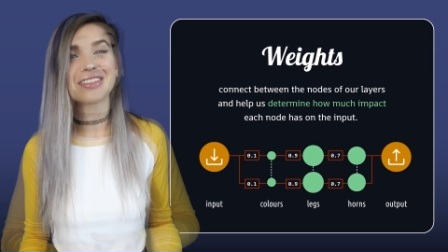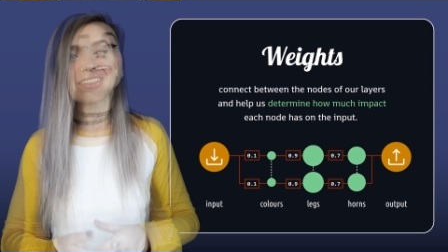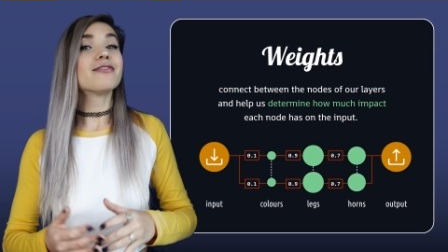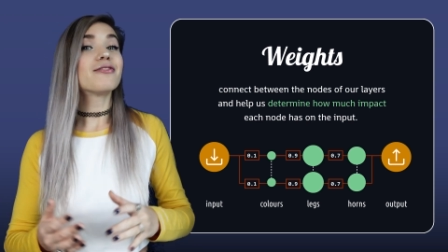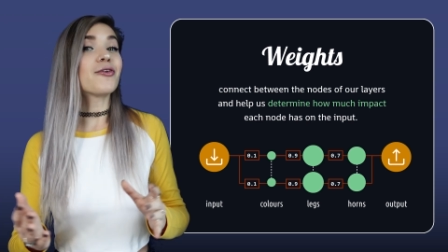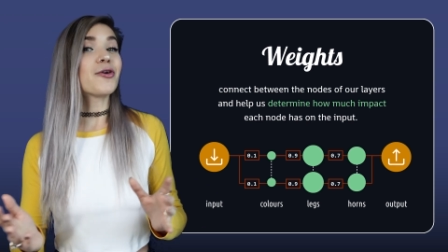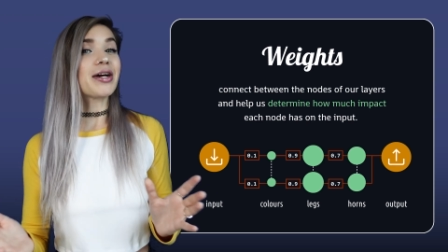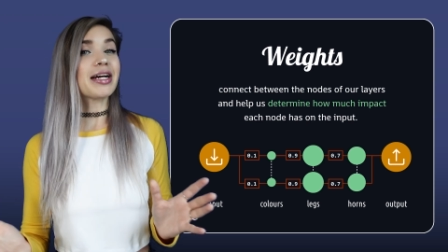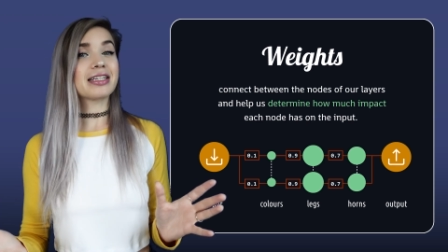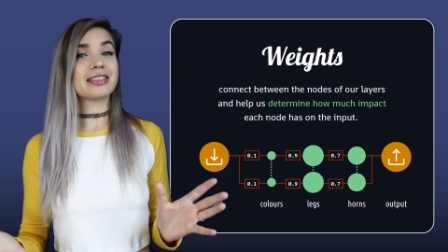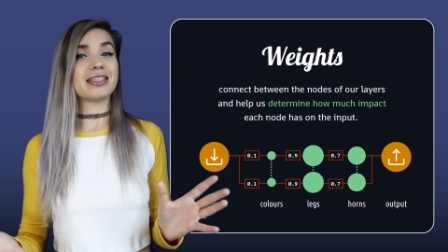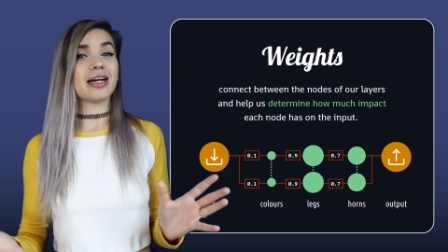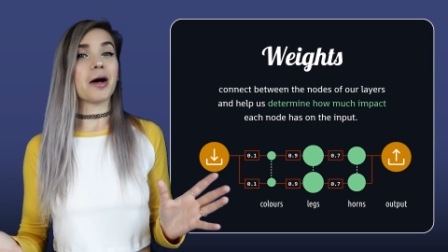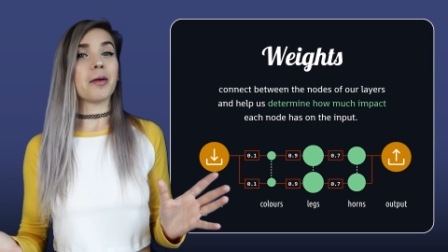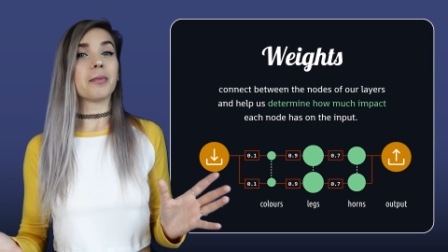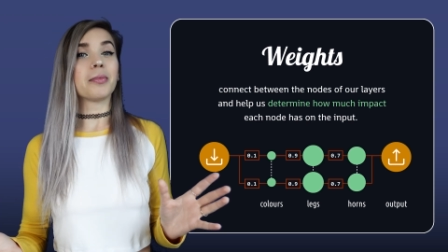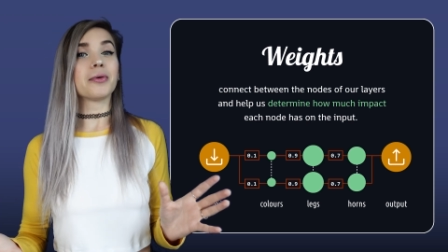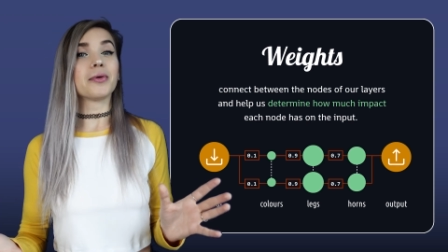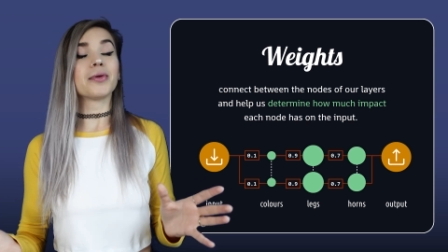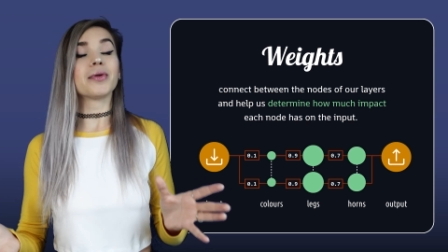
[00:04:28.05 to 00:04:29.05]
For
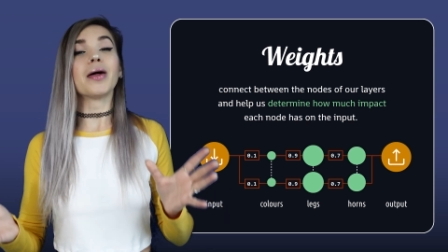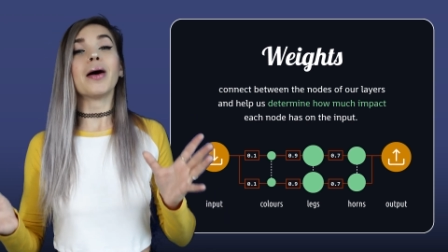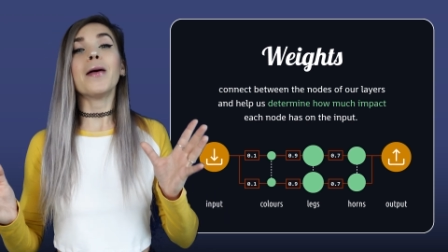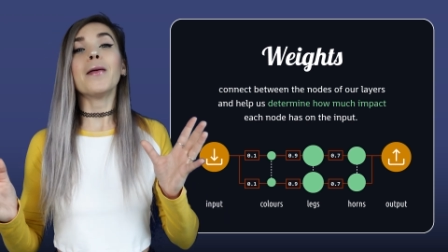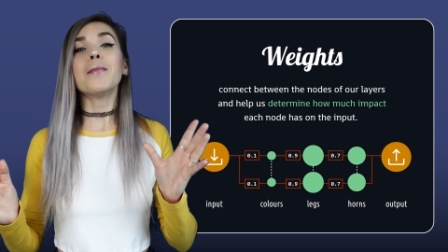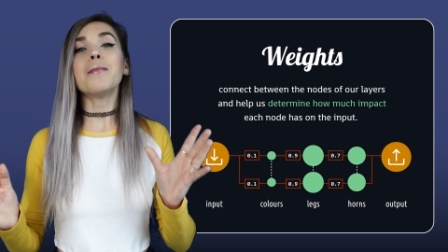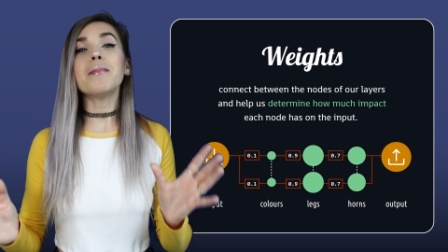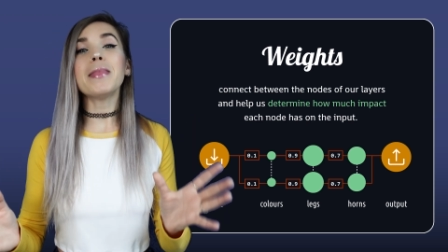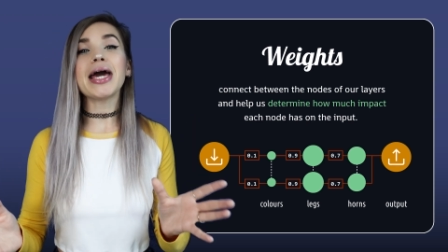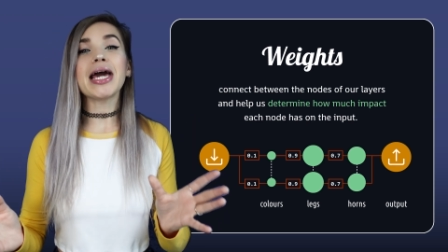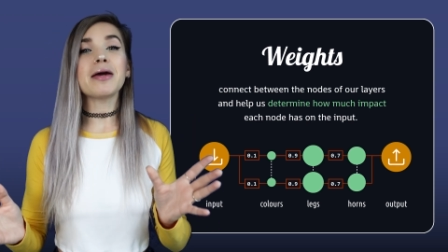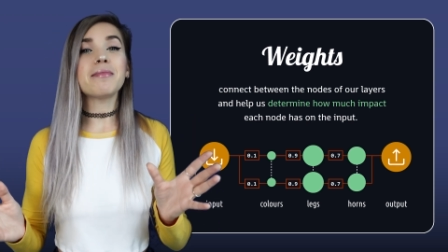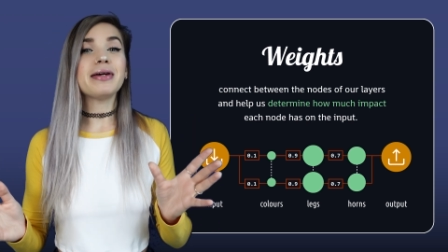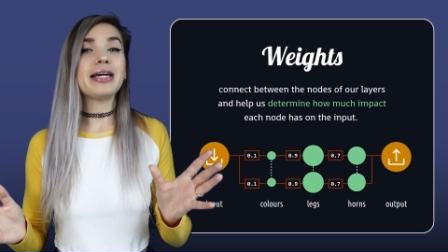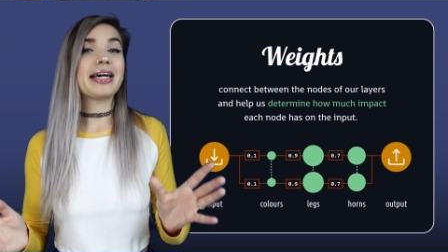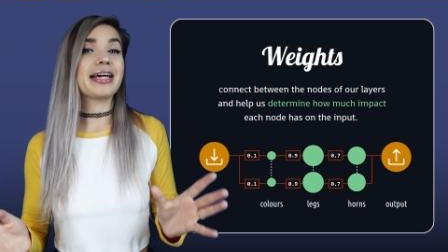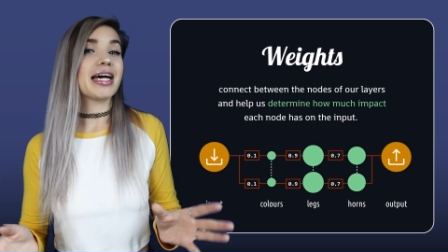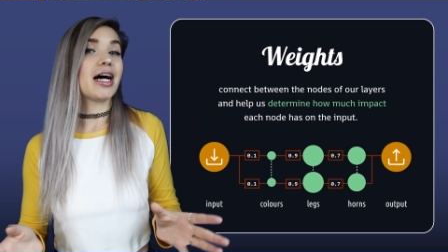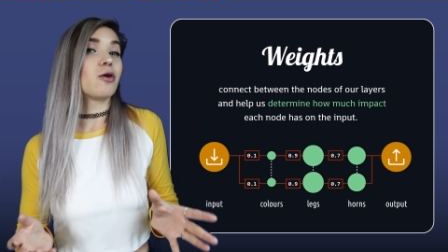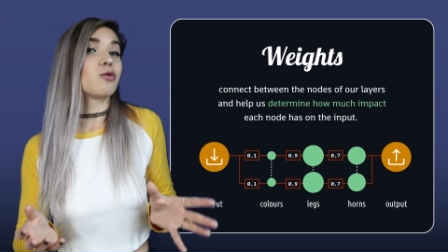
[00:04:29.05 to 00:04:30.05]
example,
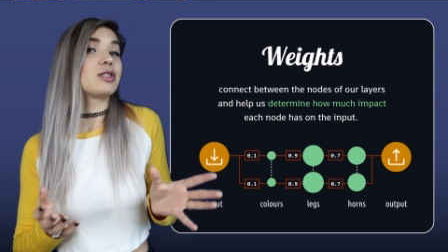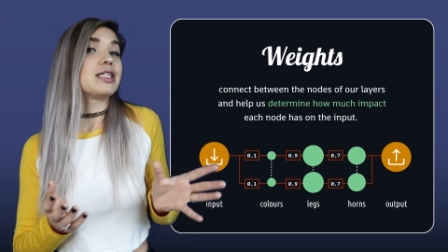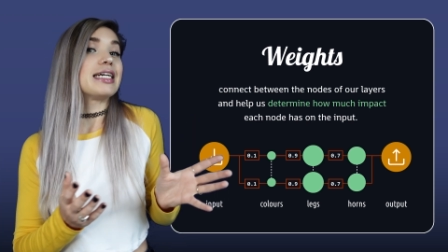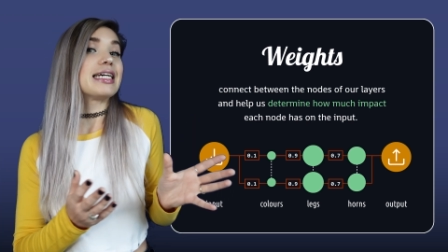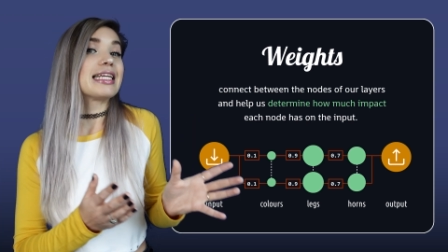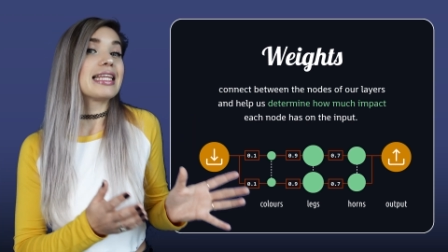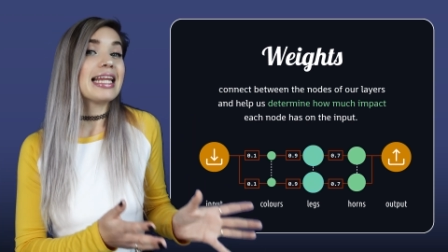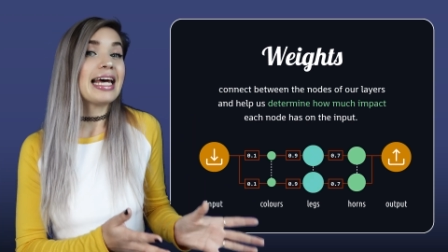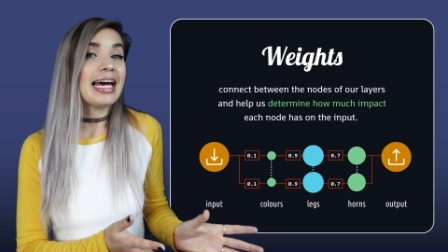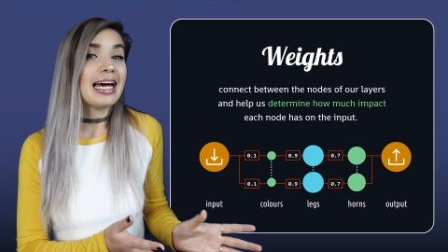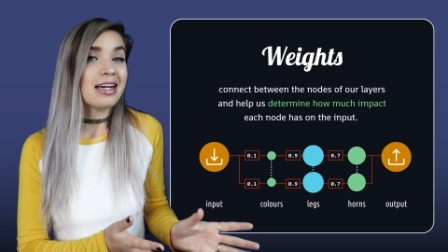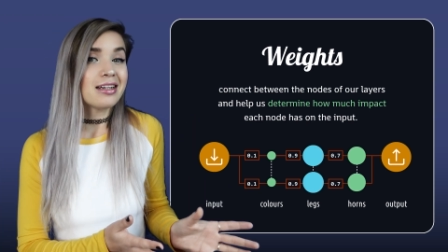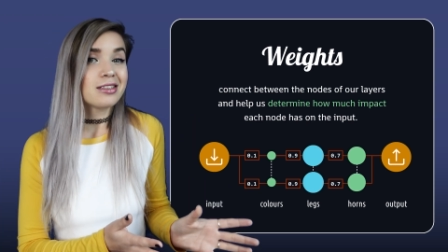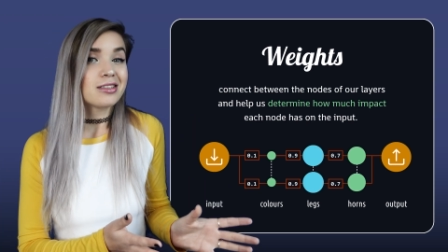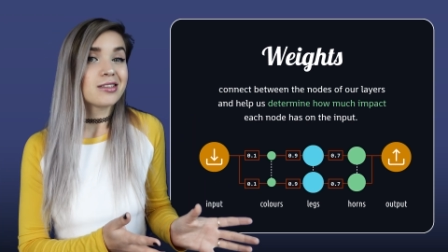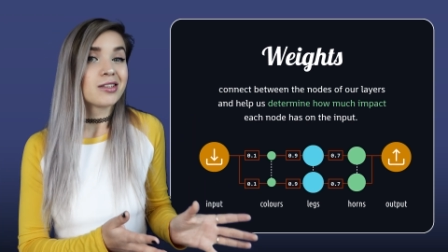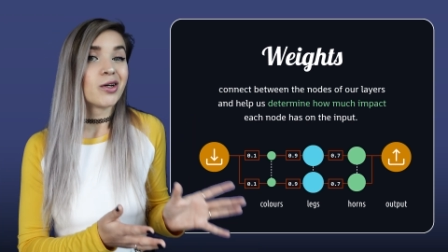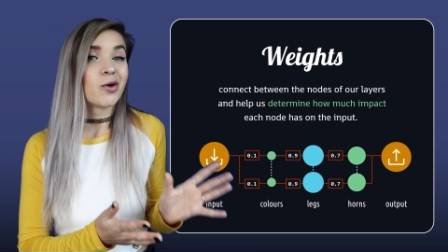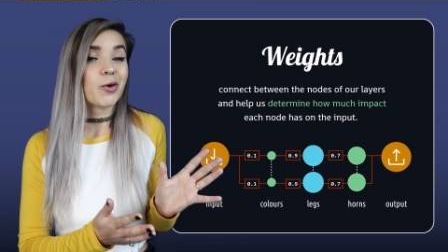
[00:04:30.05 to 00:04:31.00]
maybe counting legs